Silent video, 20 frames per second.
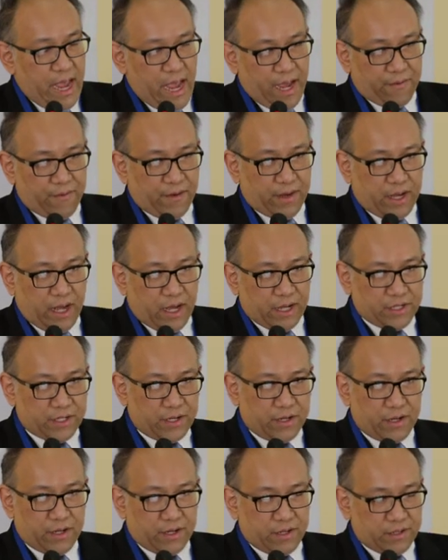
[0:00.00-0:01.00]

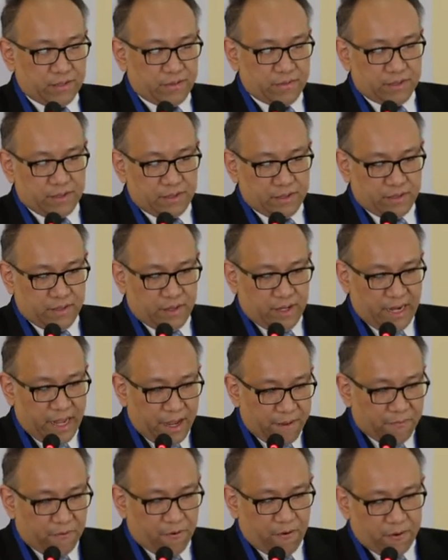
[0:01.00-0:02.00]
agriculture
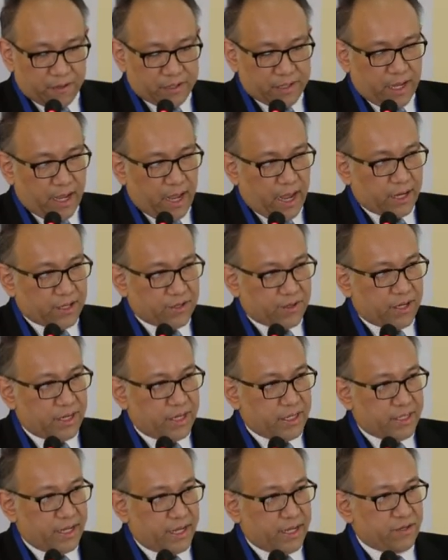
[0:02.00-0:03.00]
laborers
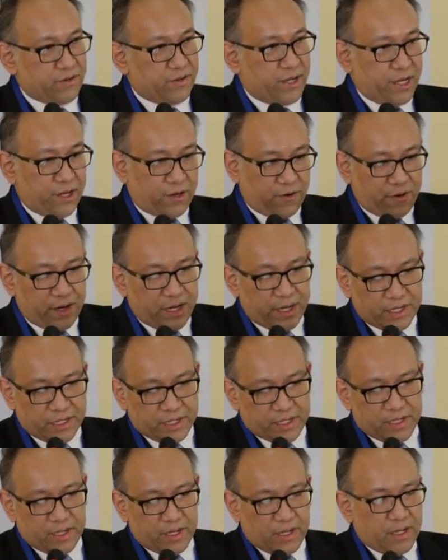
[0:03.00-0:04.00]
actually tend to
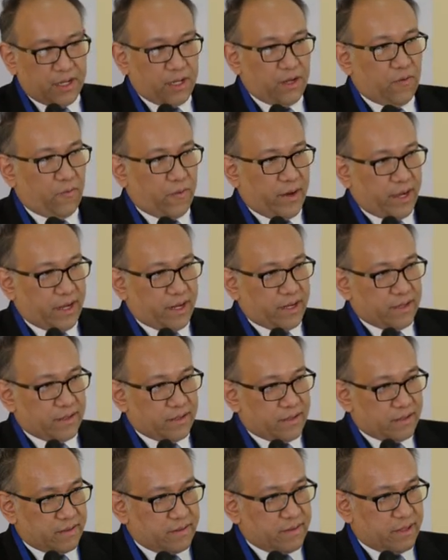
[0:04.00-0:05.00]
increase
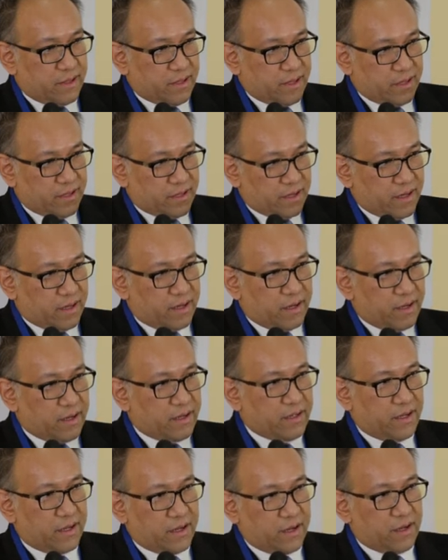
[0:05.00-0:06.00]
when
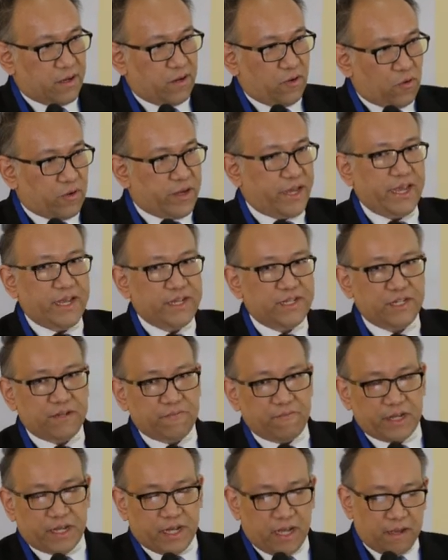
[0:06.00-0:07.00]
the
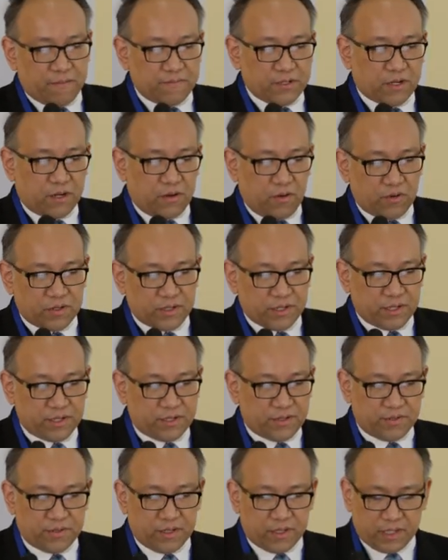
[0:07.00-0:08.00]
location becomes closer
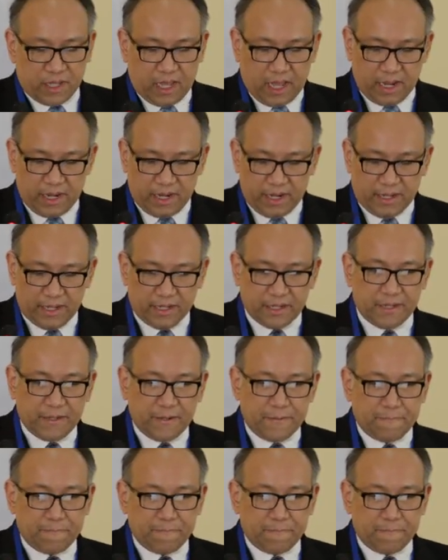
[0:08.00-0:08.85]
to the Thailand.